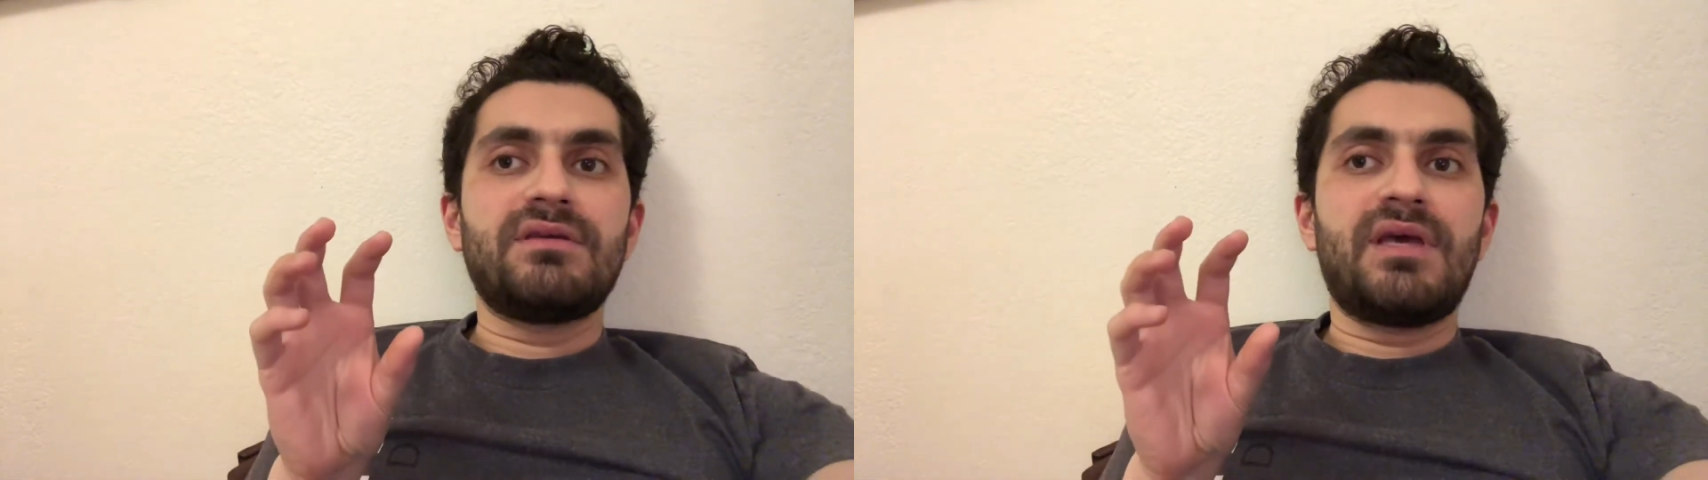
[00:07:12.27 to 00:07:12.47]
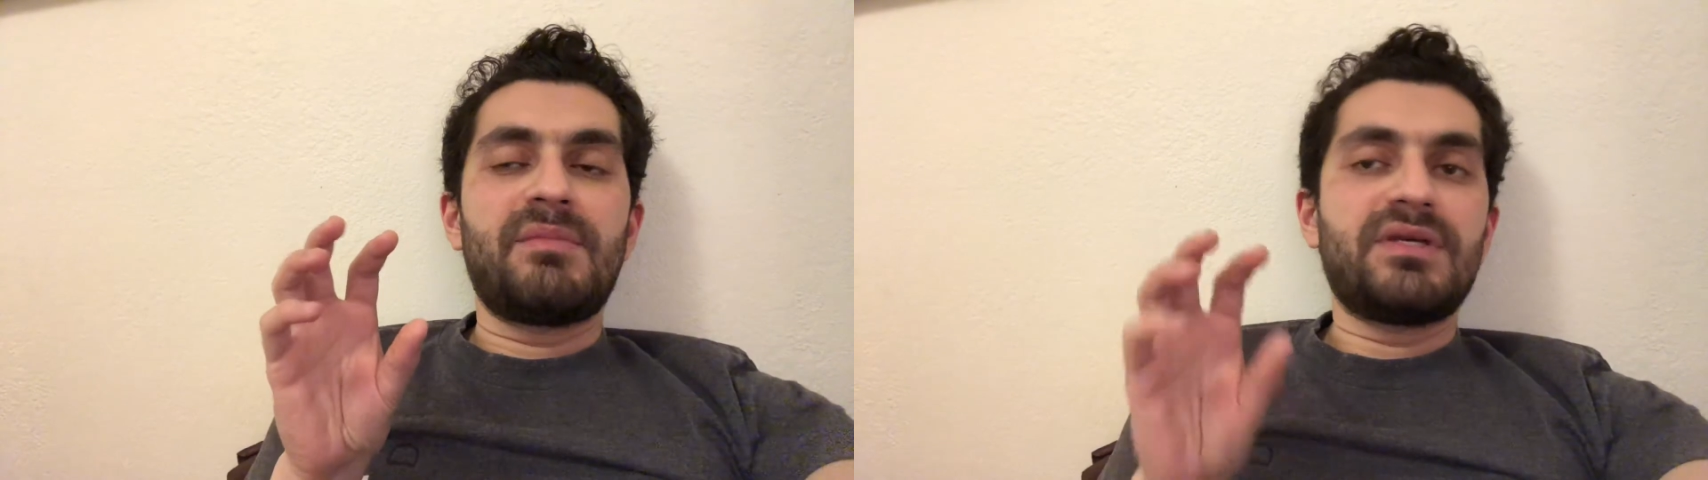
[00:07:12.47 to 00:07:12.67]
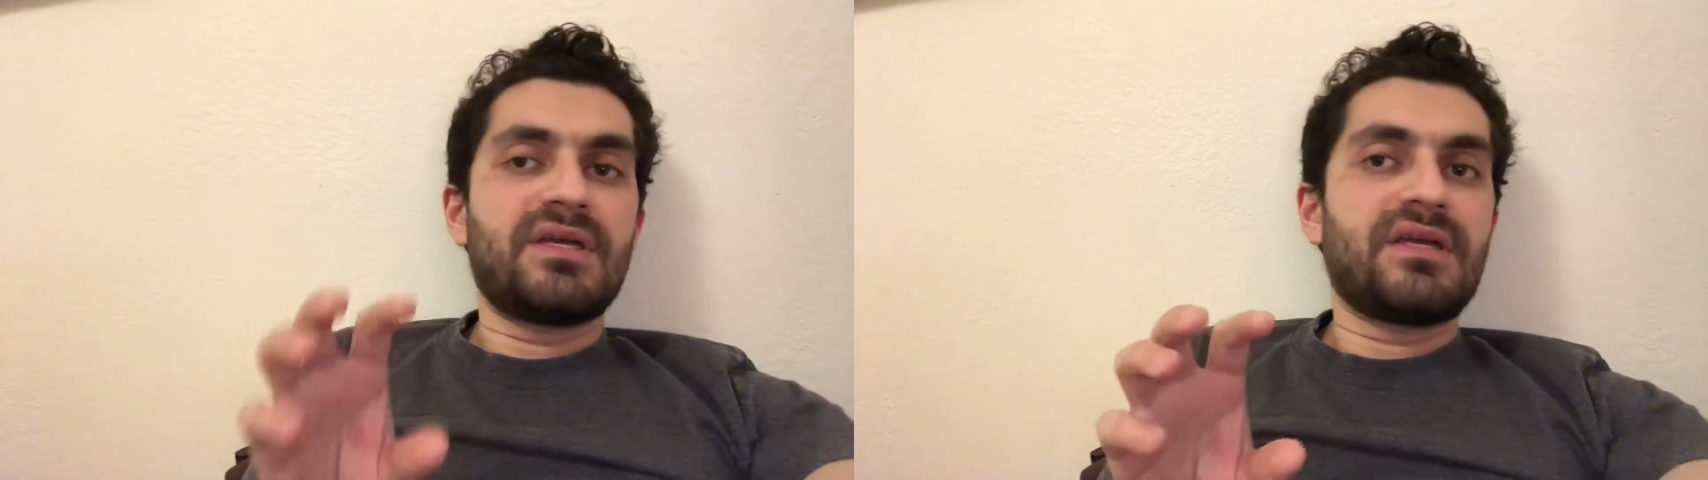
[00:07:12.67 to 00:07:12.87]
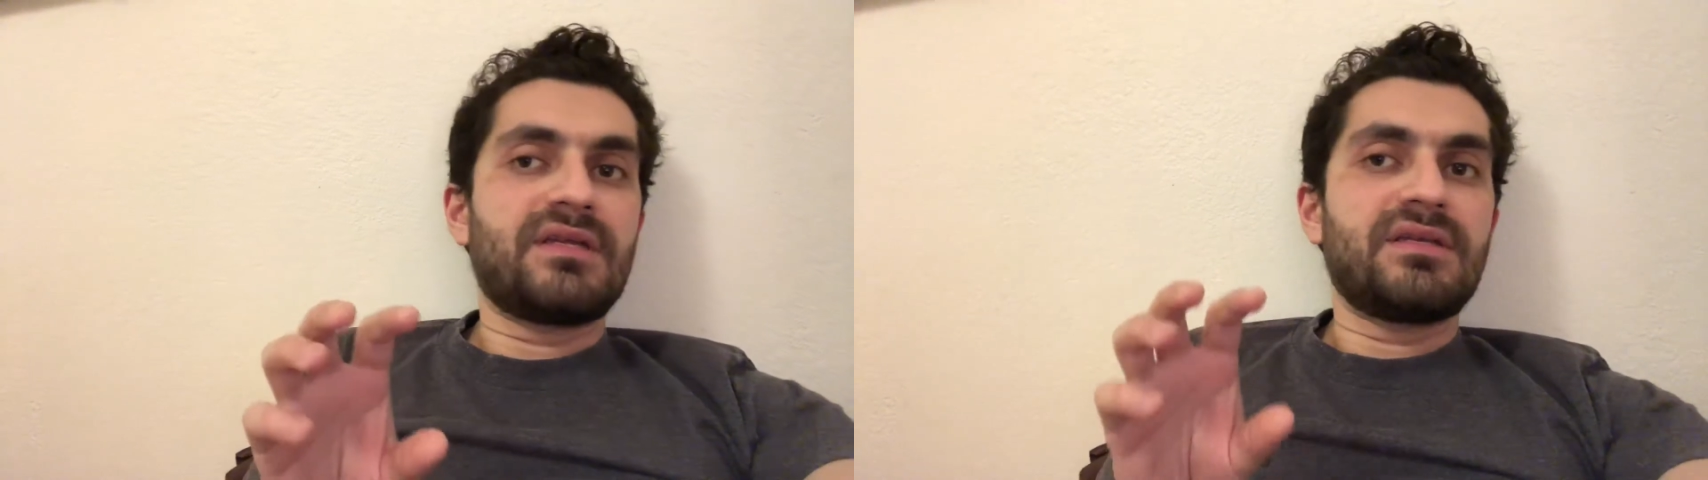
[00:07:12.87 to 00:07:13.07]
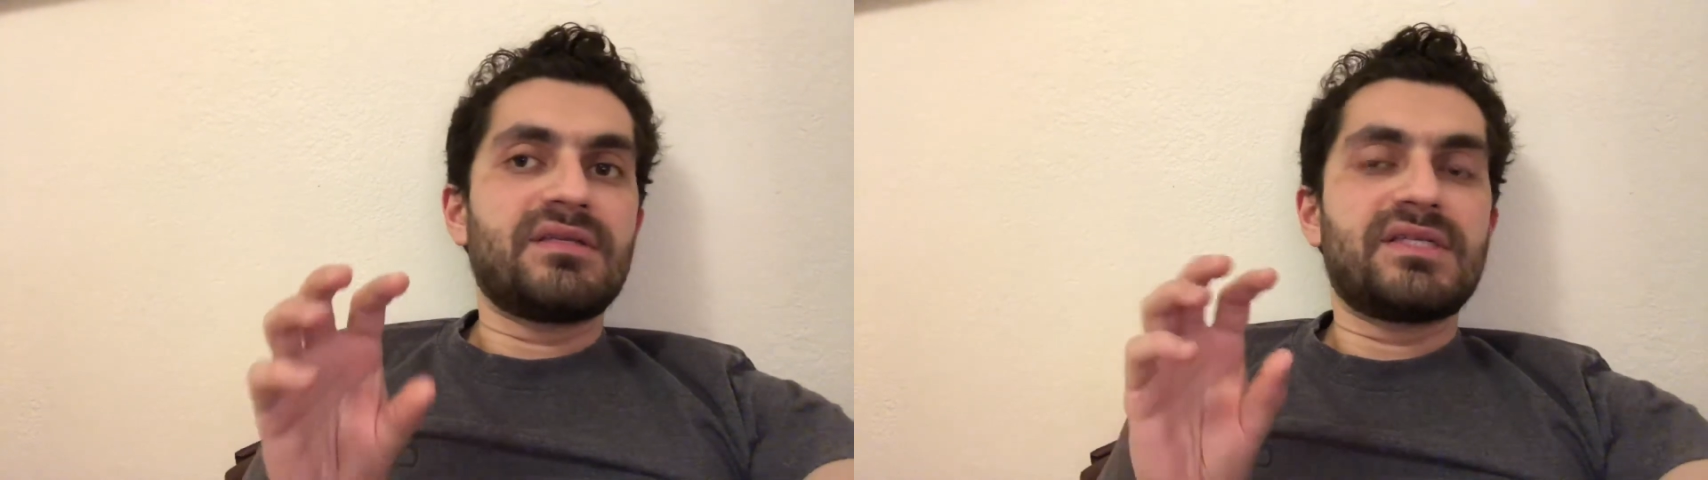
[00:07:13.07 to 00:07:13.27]

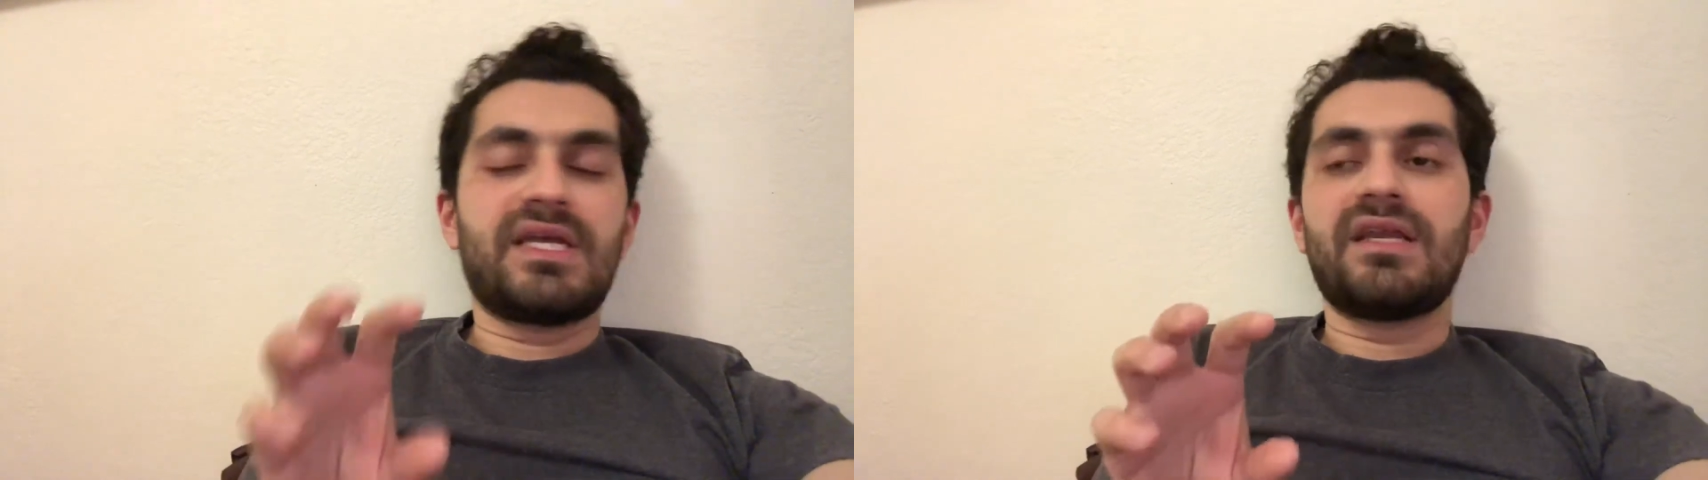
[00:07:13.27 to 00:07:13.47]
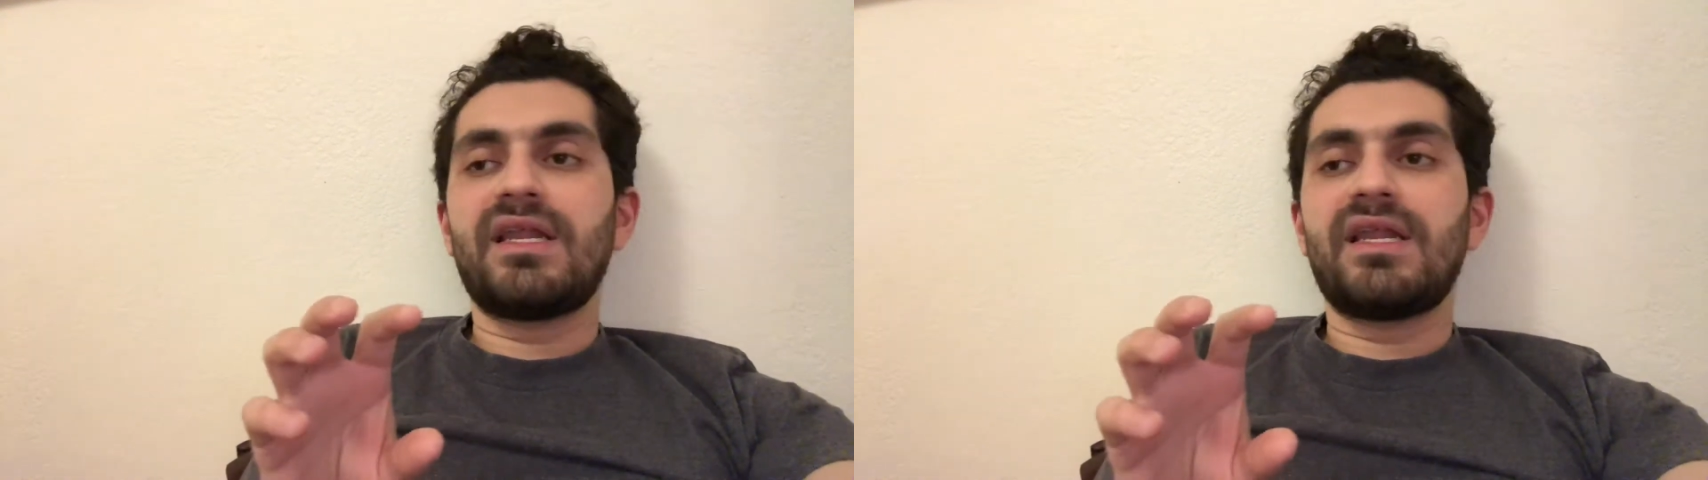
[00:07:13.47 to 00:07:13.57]
american sign